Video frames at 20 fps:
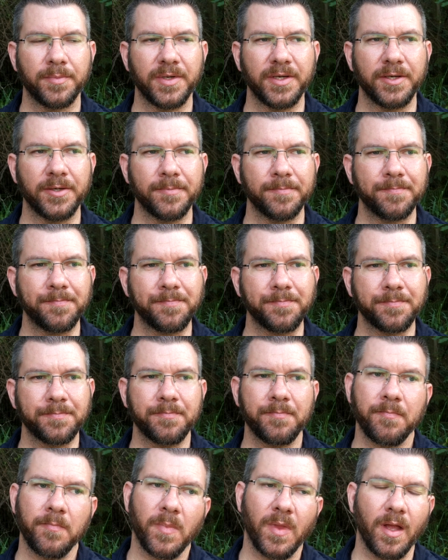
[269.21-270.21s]
but
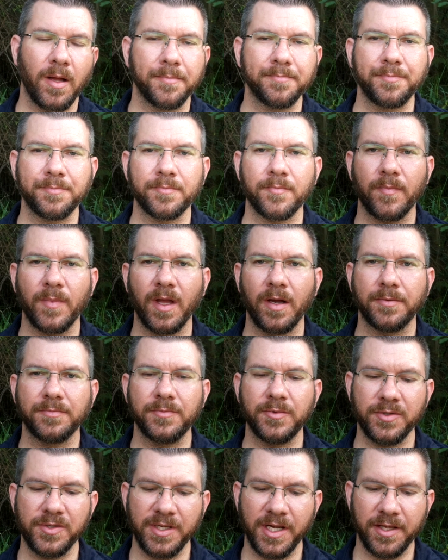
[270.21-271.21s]

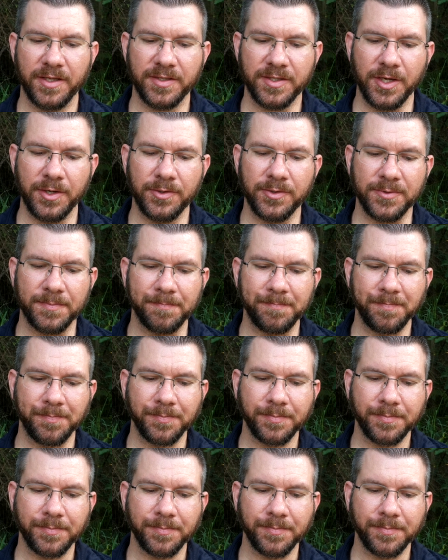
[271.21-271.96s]
we'll see how this goes.